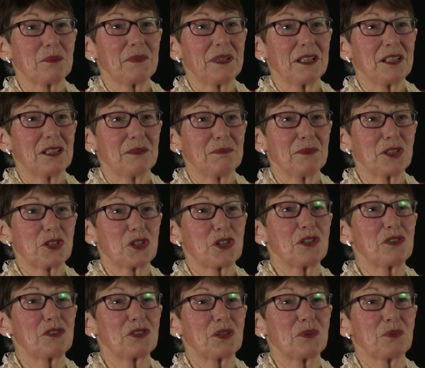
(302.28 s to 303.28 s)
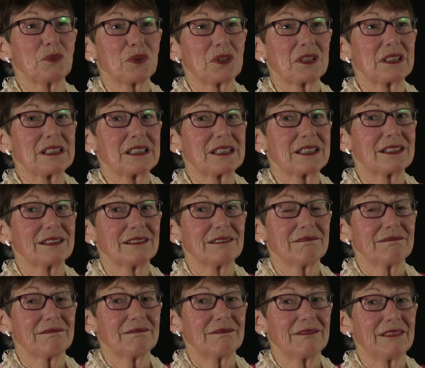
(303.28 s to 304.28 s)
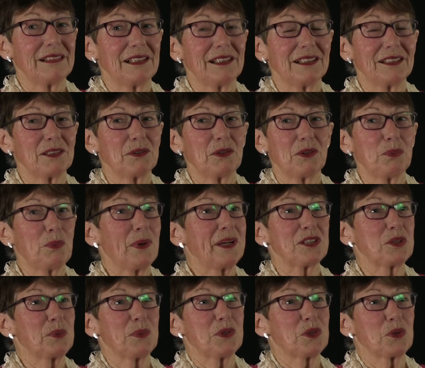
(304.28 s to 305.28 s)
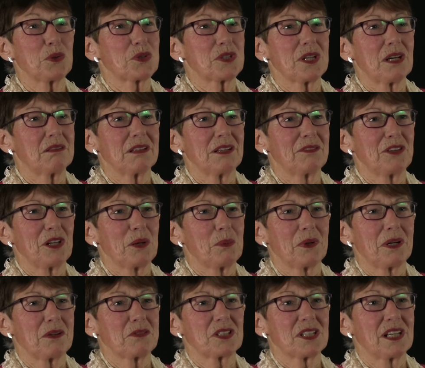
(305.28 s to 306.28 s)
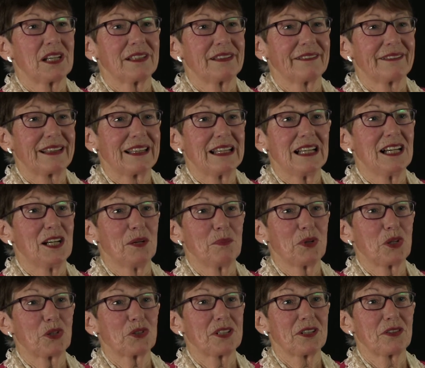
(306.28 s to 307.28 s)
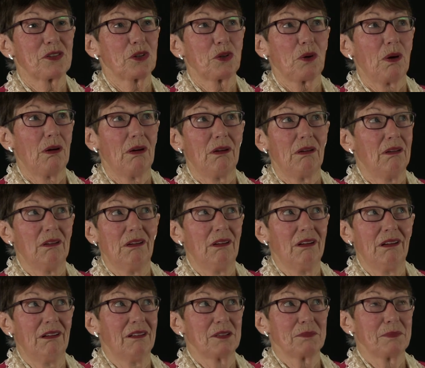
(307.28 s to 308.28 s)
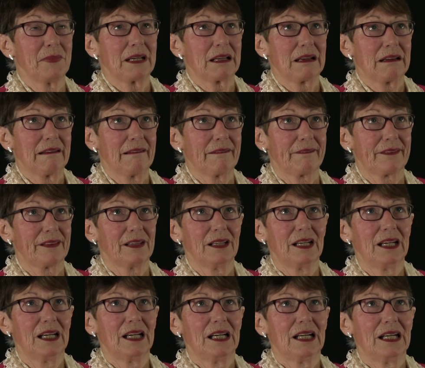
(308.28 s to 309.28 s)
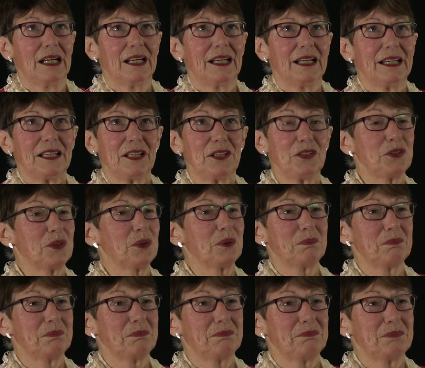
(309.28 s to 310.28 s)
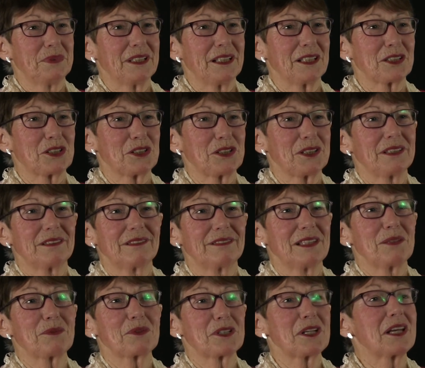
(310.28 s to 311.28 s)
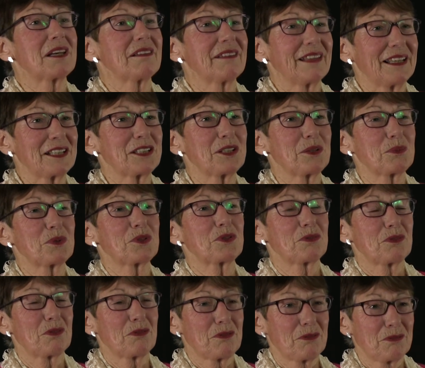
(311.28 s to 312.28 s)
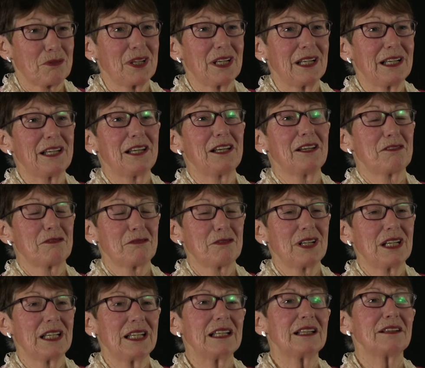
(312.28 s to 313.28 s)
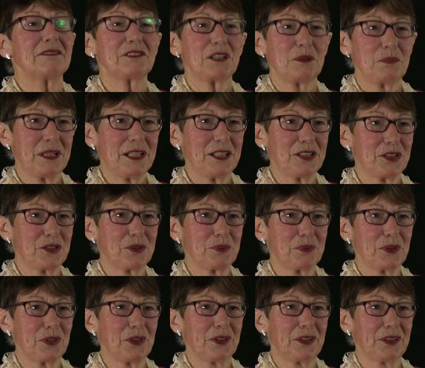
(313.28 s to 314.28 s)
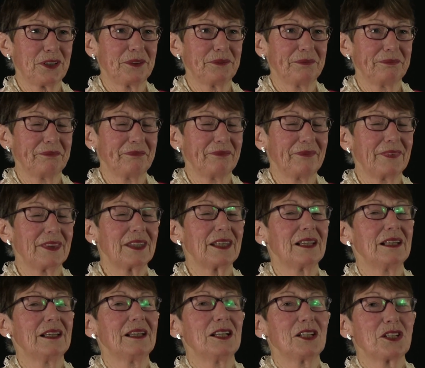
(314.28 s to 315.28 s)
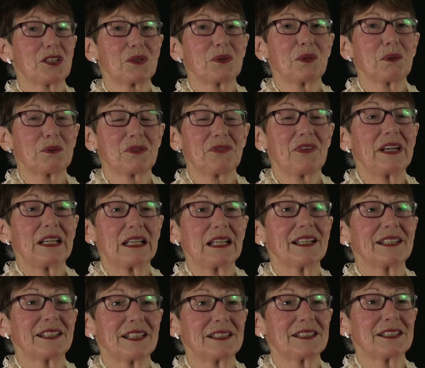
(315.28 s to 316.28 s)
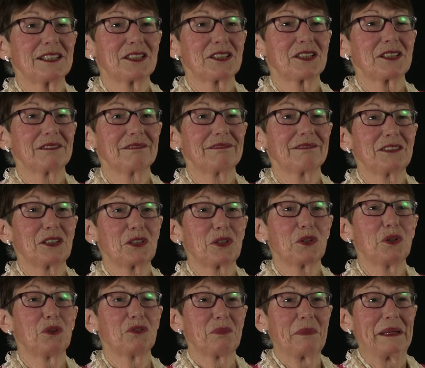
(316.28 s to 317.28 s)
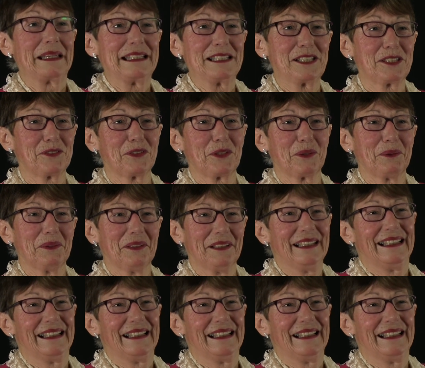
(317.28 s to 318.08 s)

that my children wouldn't wind the windows down if they were outside in the car because they thought, oh, mental health. You know, but actually there was none of that. It was really, really lovely place to work. So I was very glad I did go for my interview.